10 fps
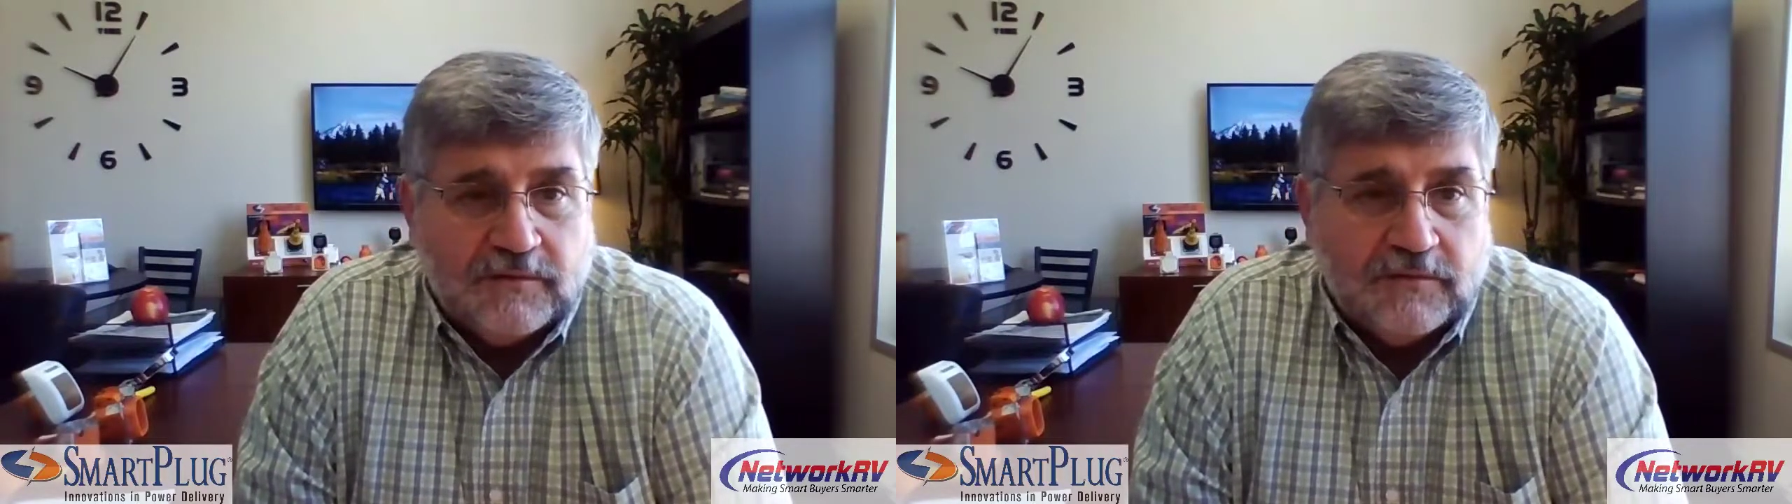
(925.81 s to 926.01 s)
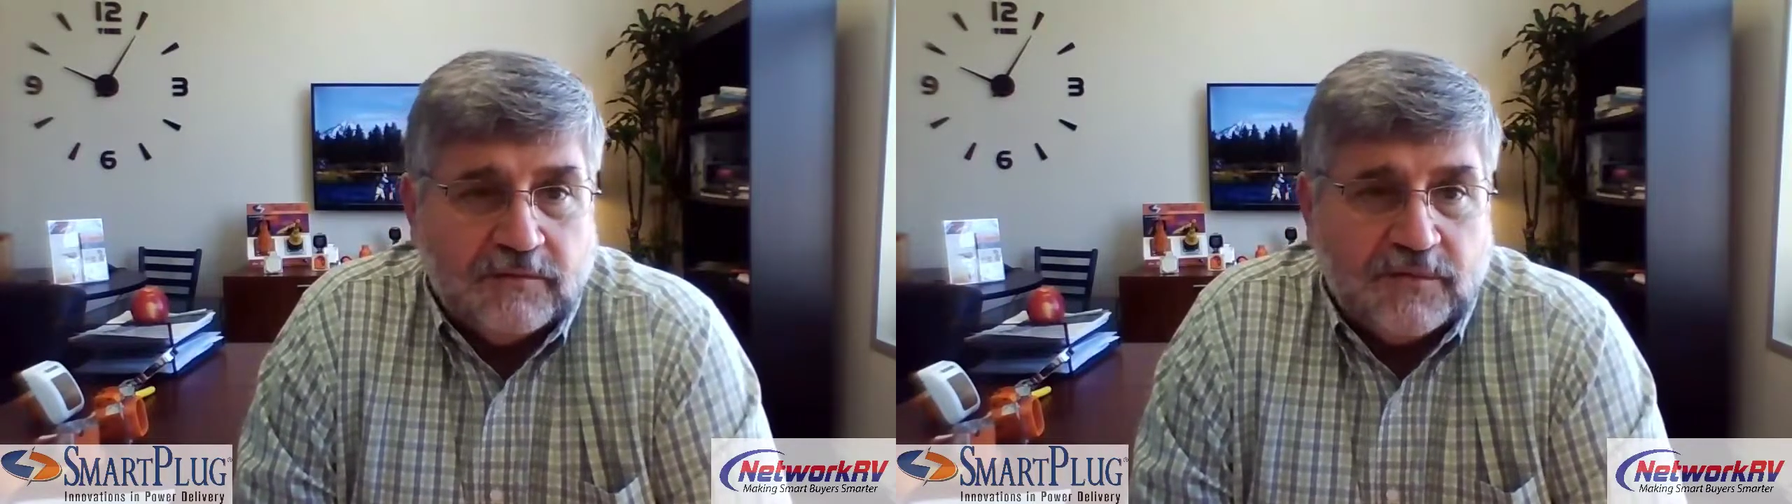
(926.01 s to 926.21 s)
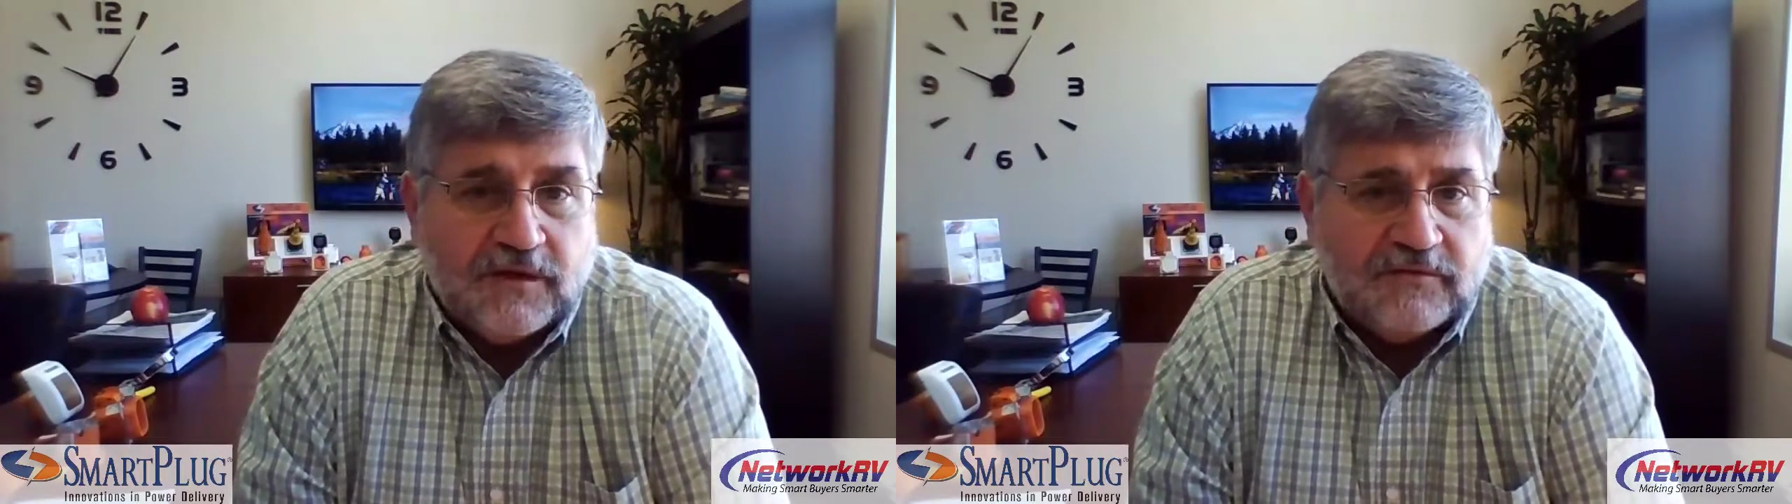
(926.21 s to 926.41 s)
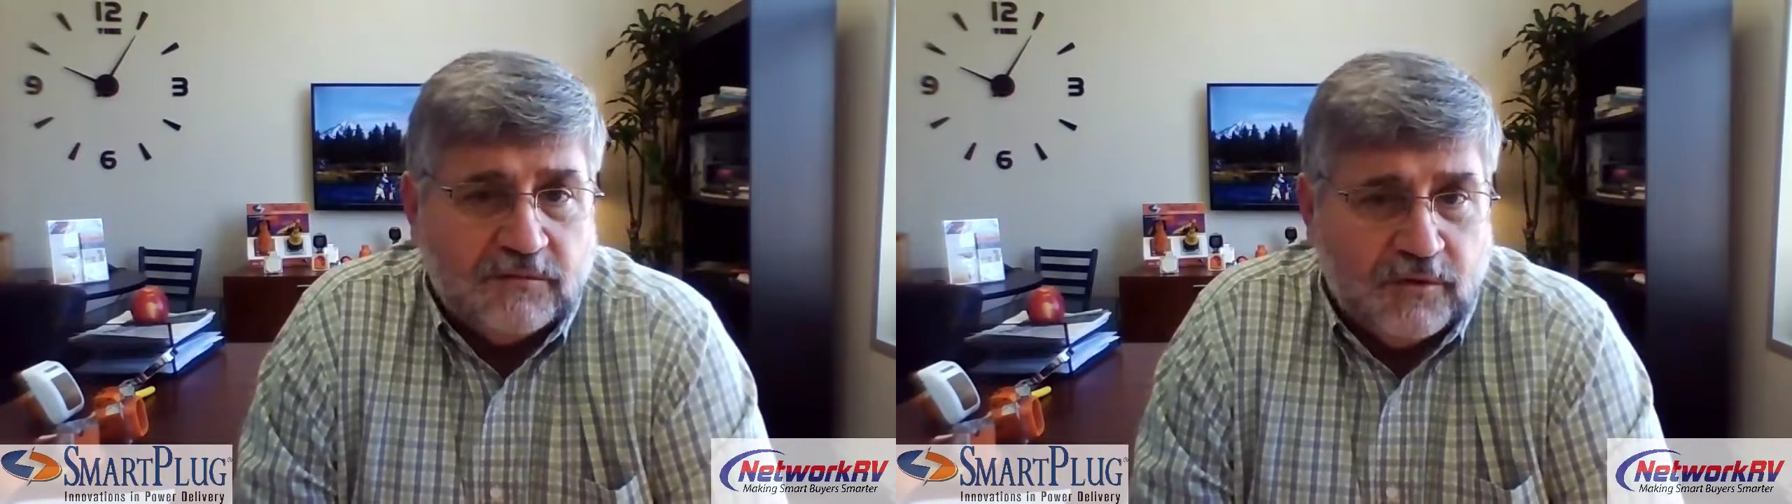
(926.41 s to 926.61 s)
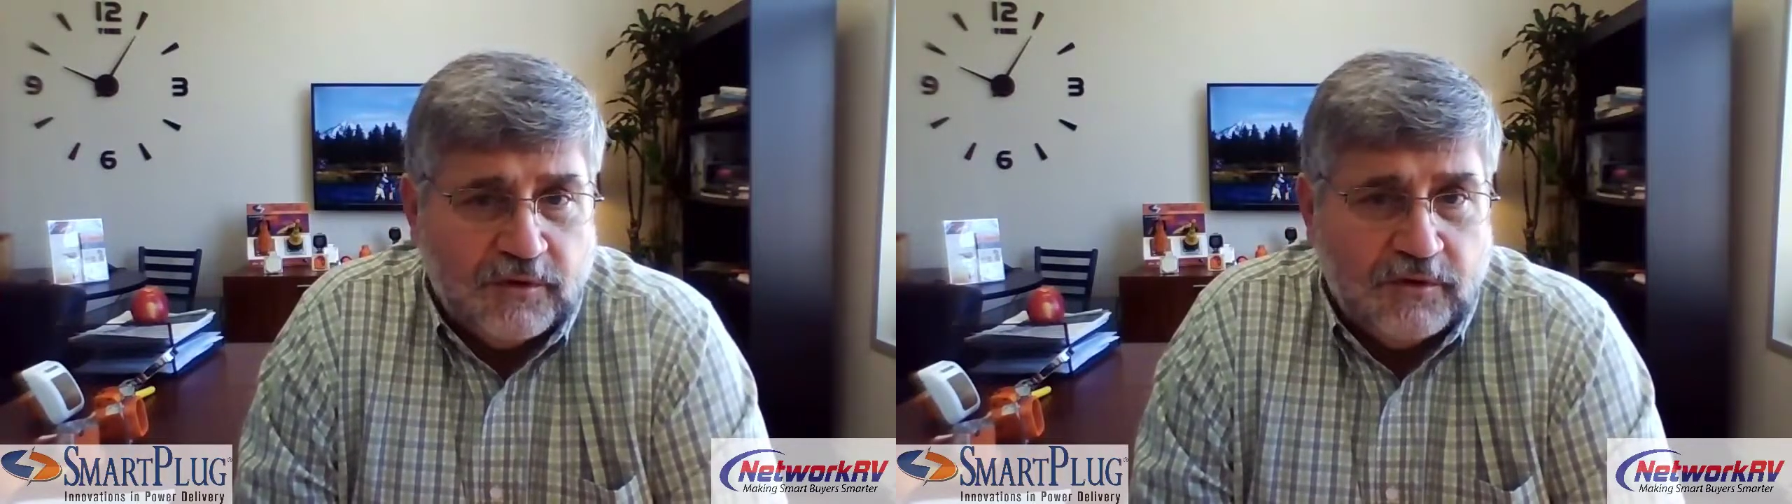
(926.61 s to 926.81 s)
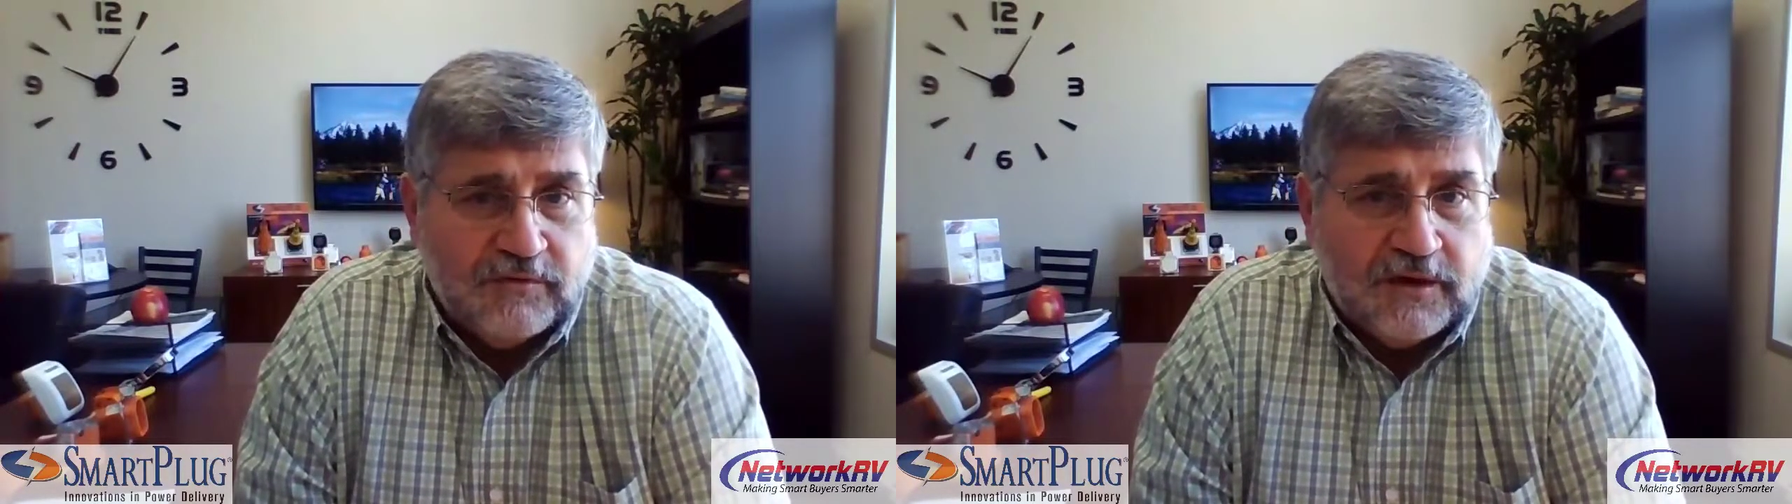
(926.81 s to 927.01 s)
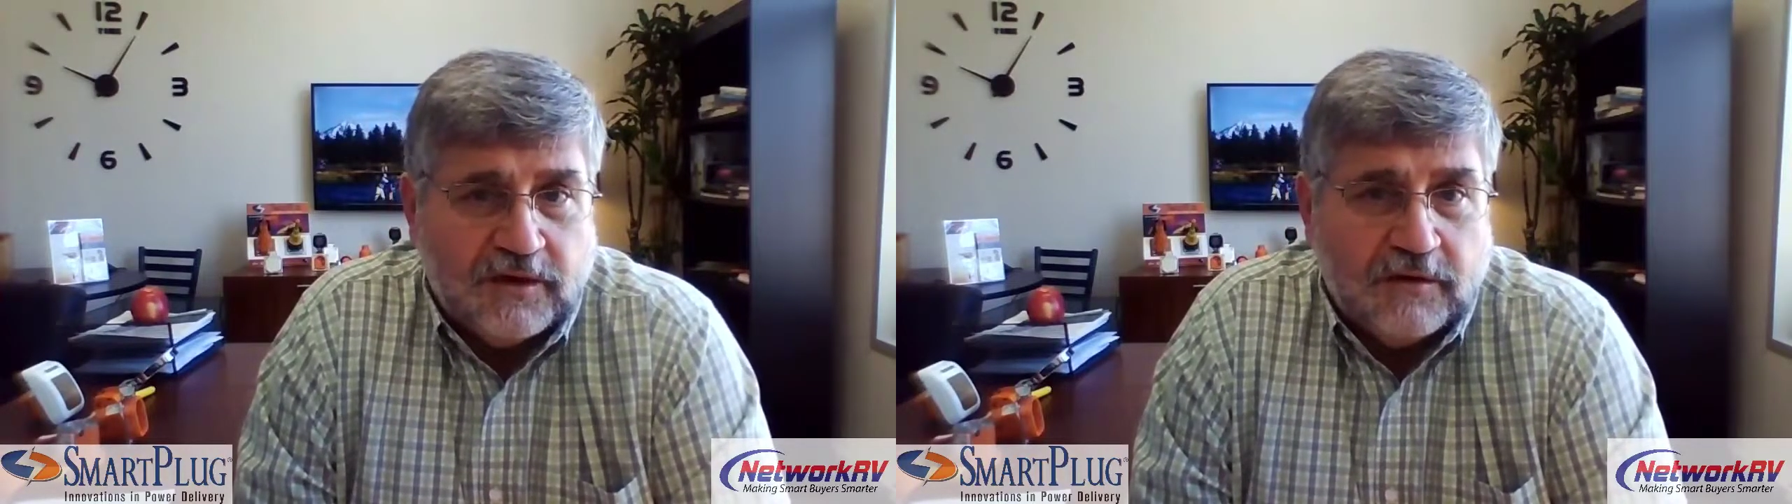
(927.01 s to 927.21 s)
some testimonials that